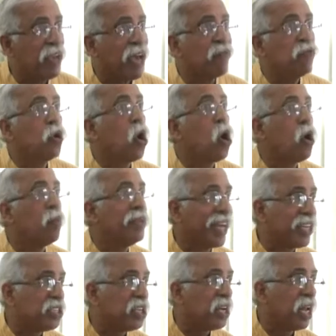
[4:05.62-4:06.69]
we have no
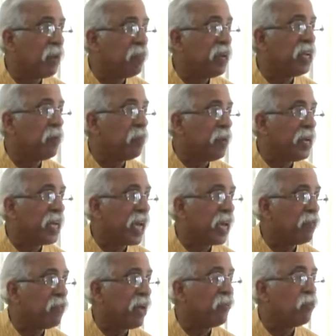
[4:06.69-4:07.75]
objection. Let me repeat
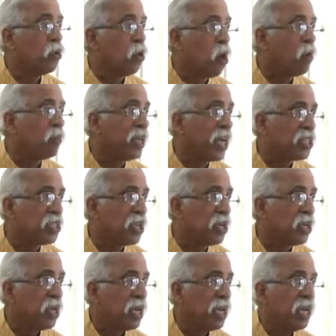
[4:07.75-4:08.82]
again. We have no objection
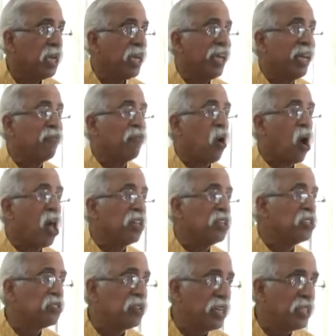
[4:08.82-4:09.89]
if all
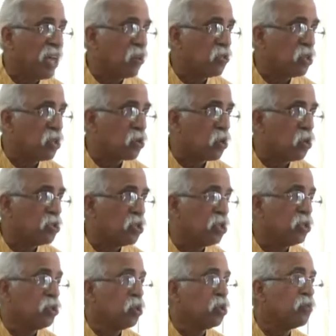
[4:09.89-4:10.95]
this 3,000 crores
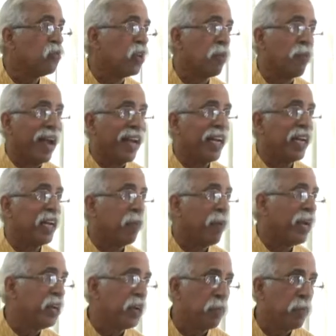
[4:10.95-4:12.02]
is used for the mining
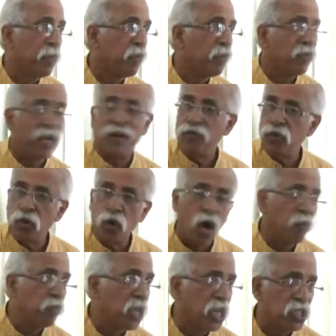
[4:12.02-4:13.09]
dependent people. We have
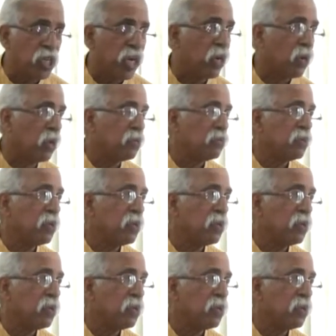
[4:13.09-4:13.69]
no objection at all.